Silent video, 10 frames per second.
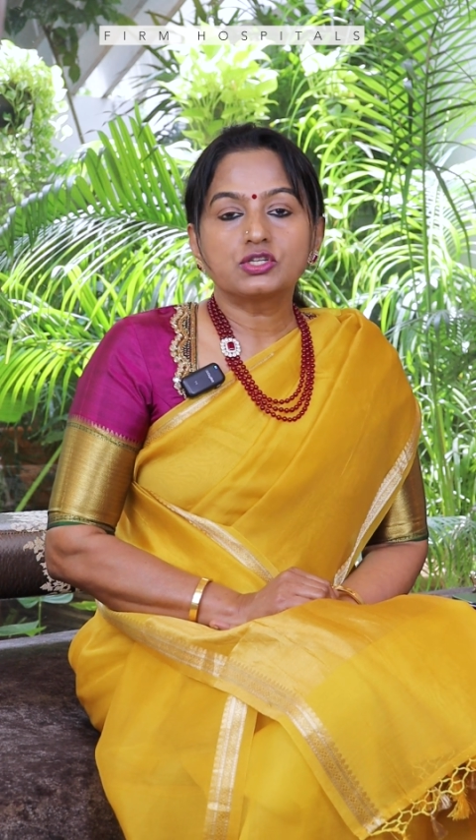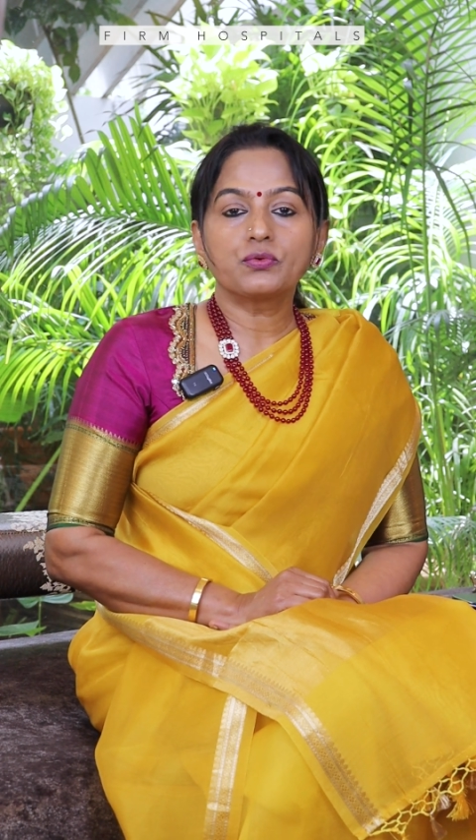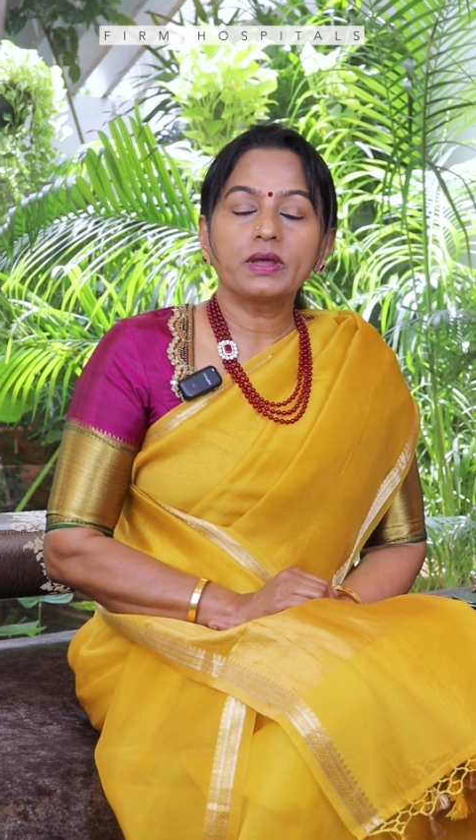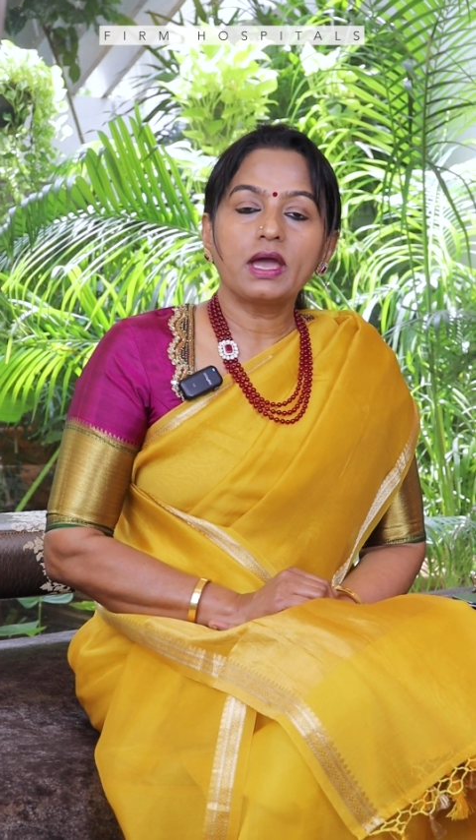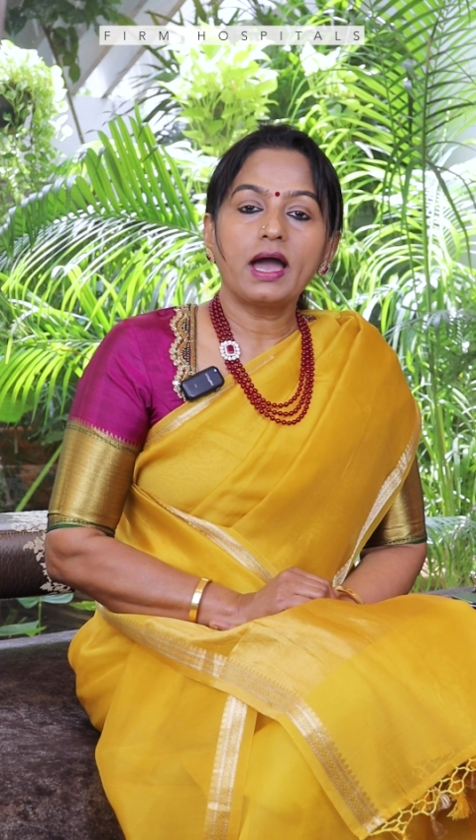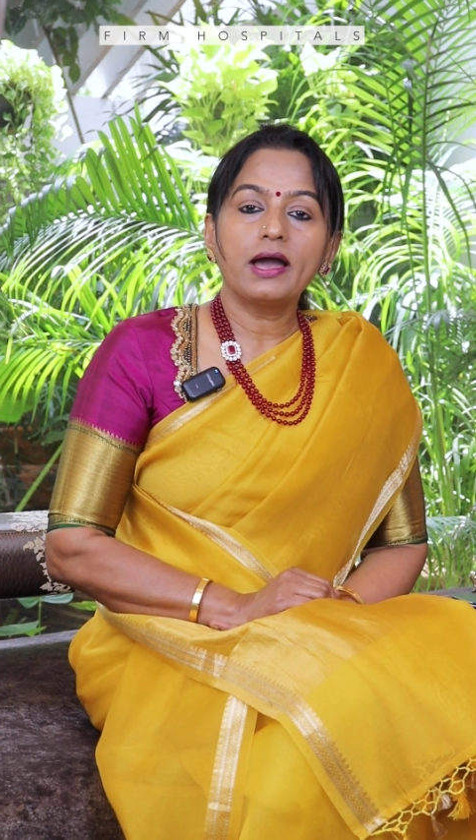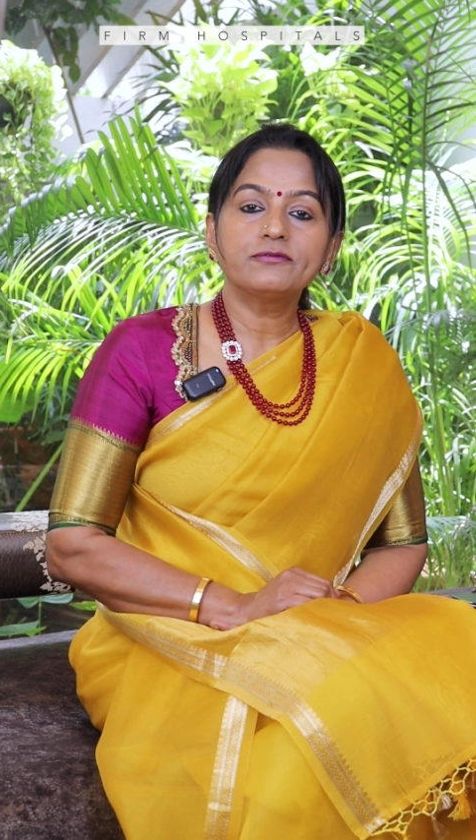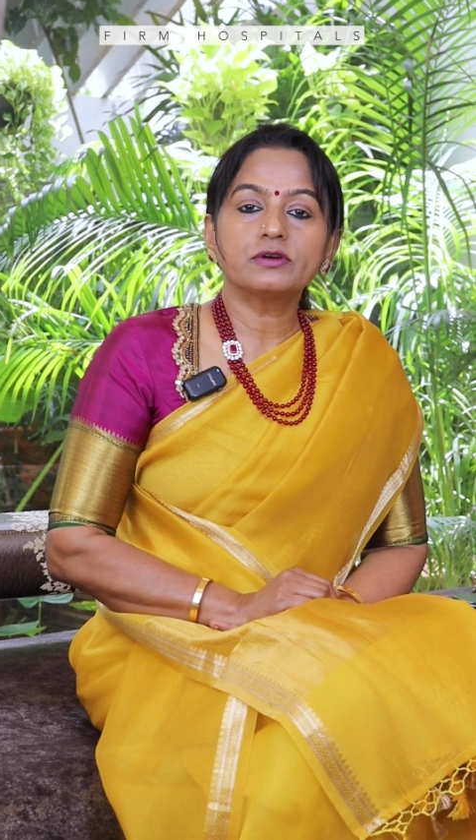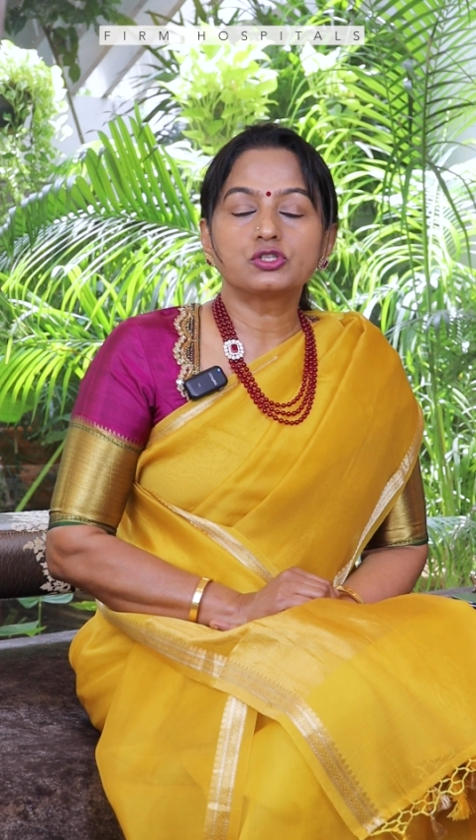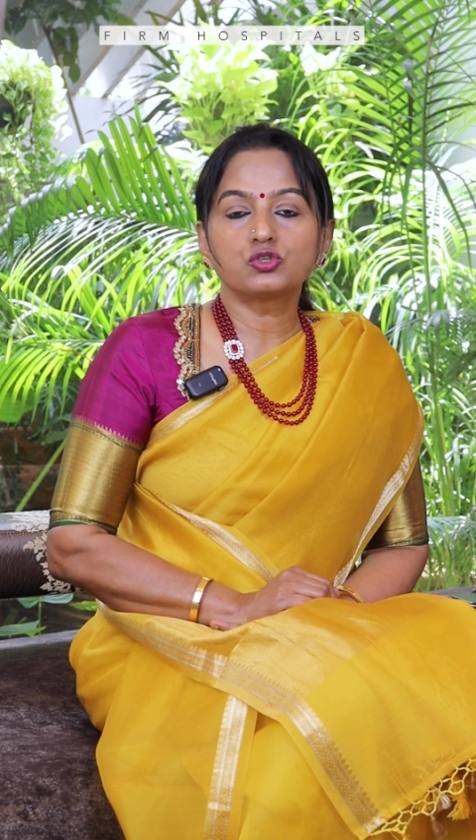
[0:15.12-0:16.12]
So we
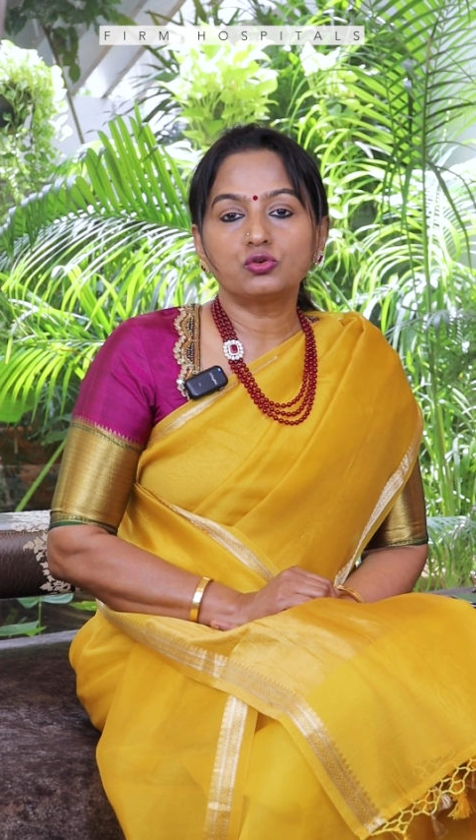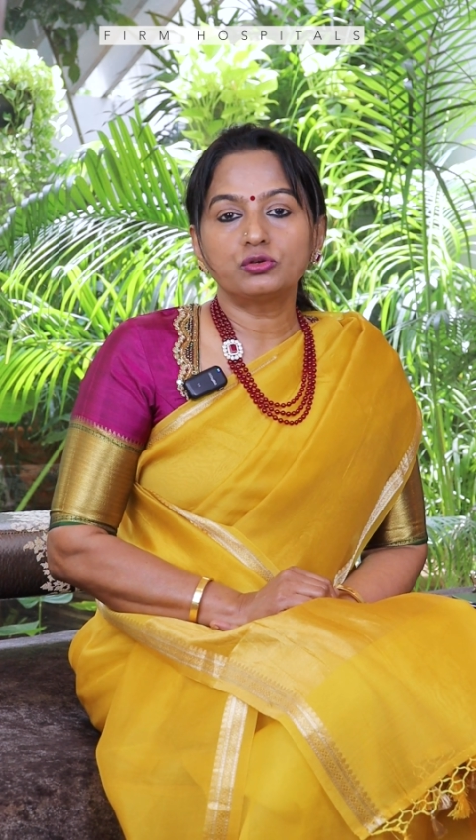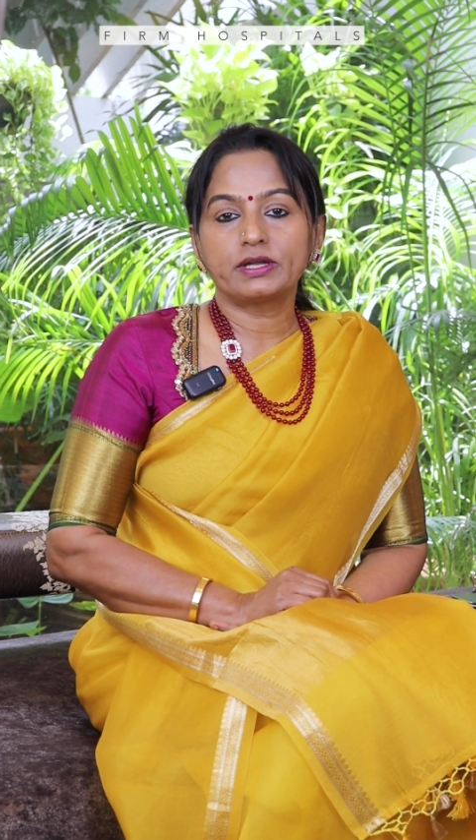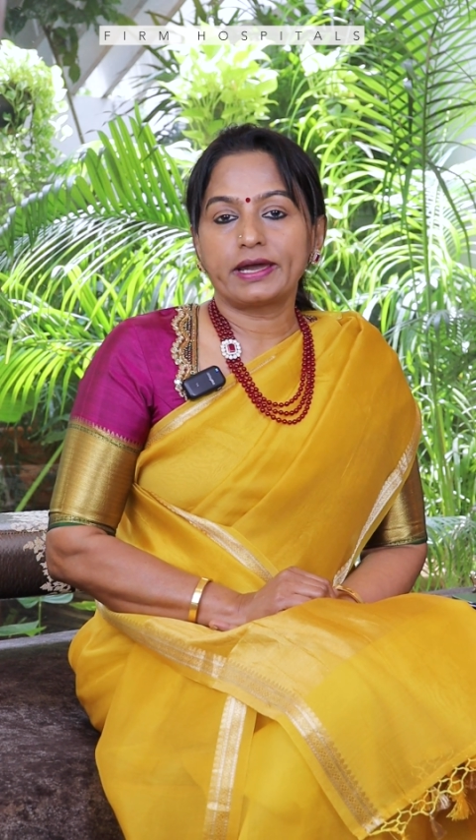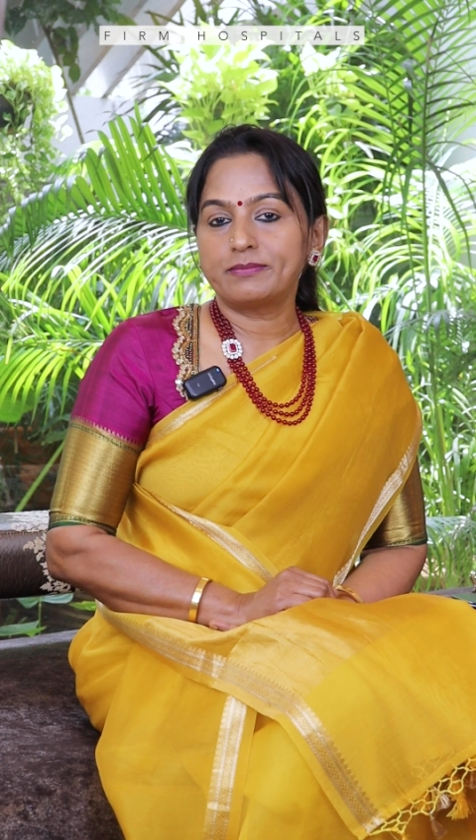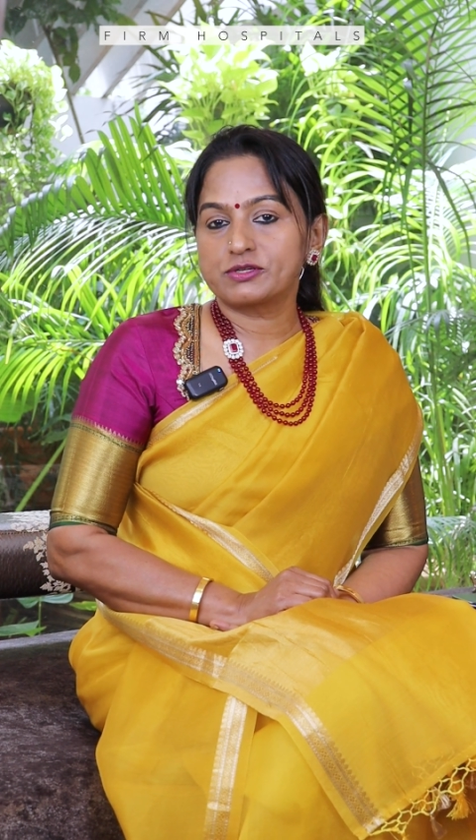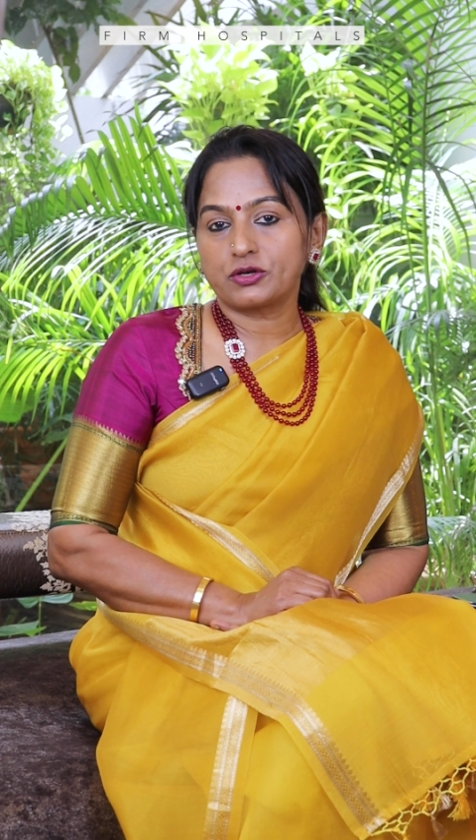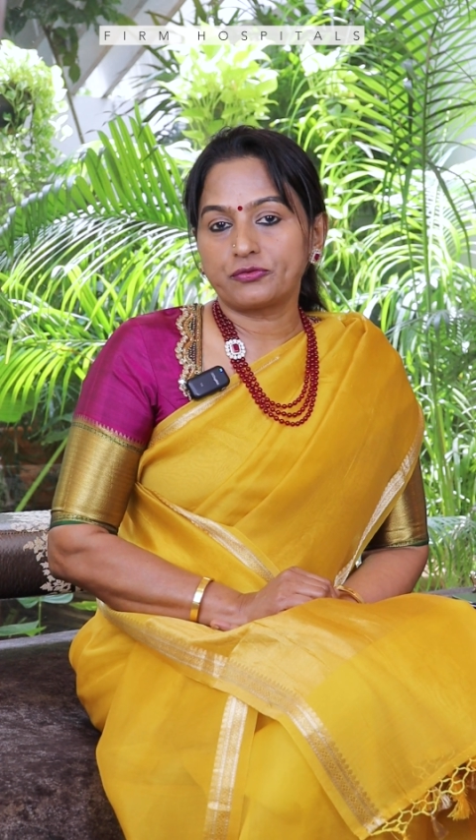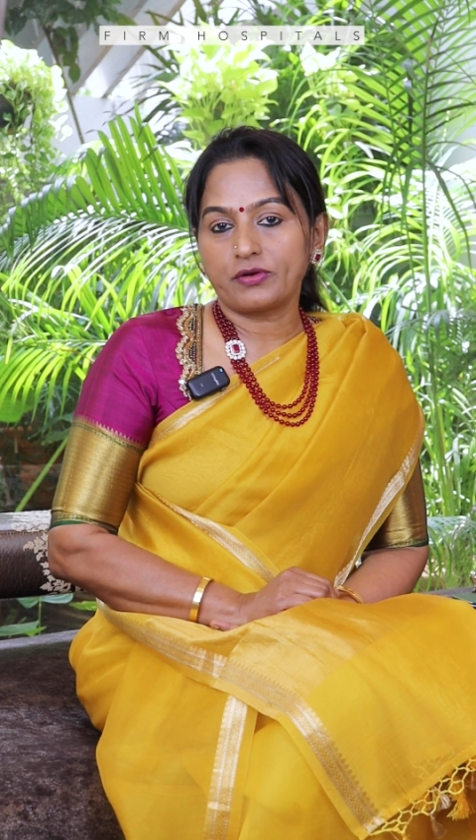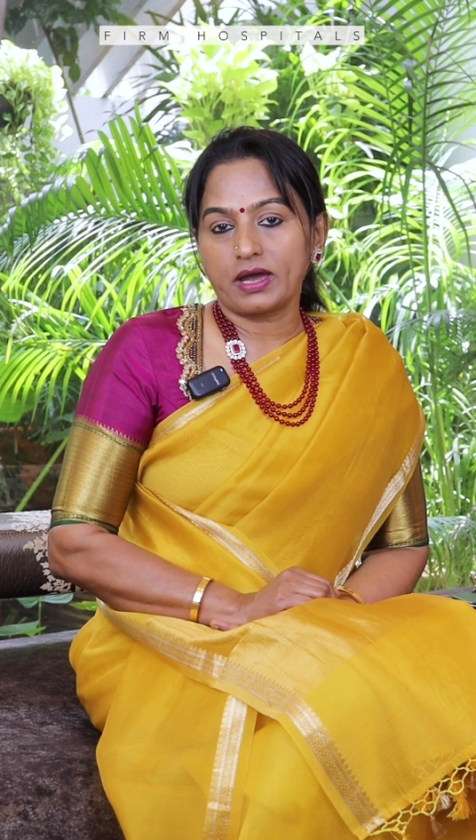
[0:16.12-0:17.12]
have two types
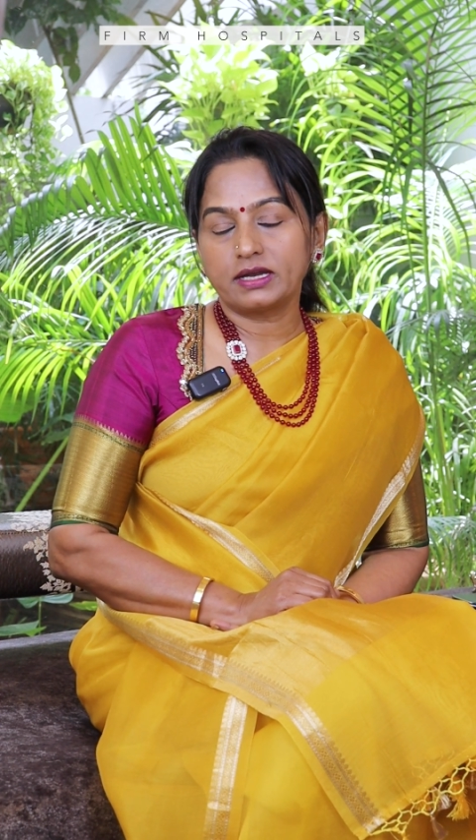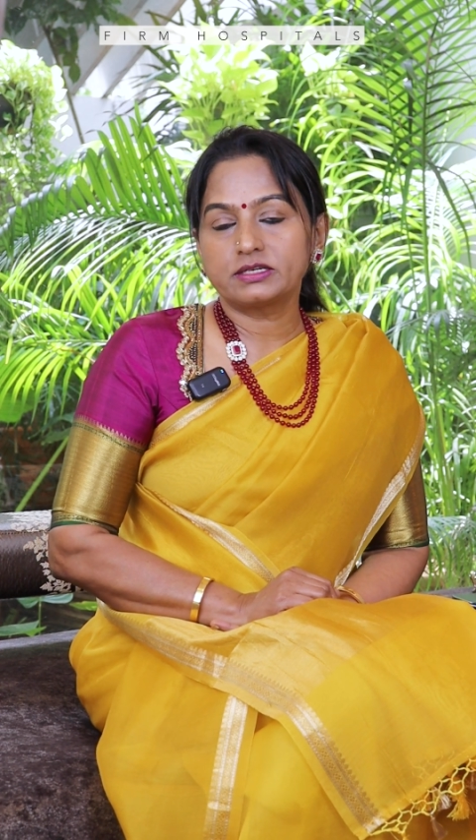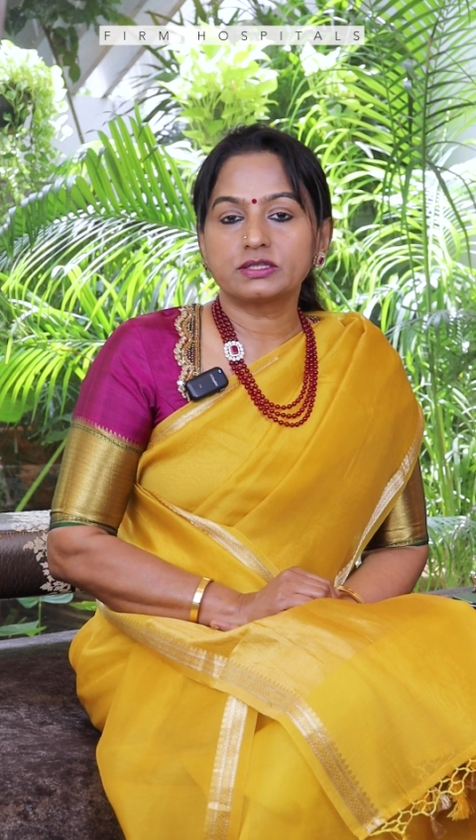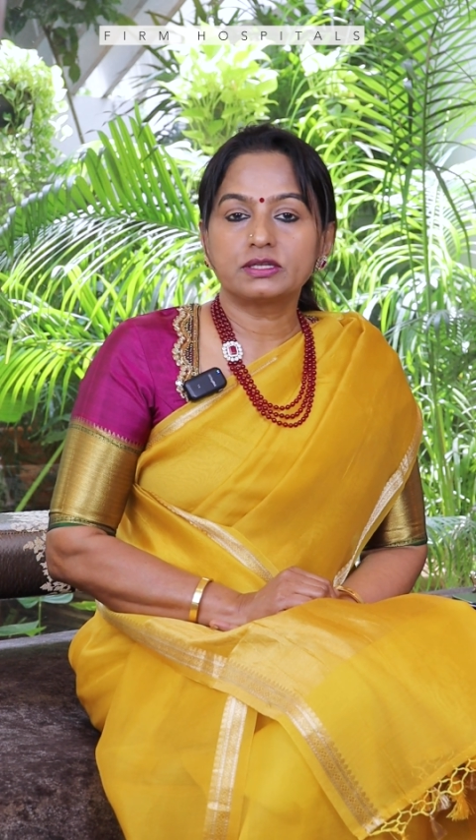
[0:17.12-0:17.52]
of fat,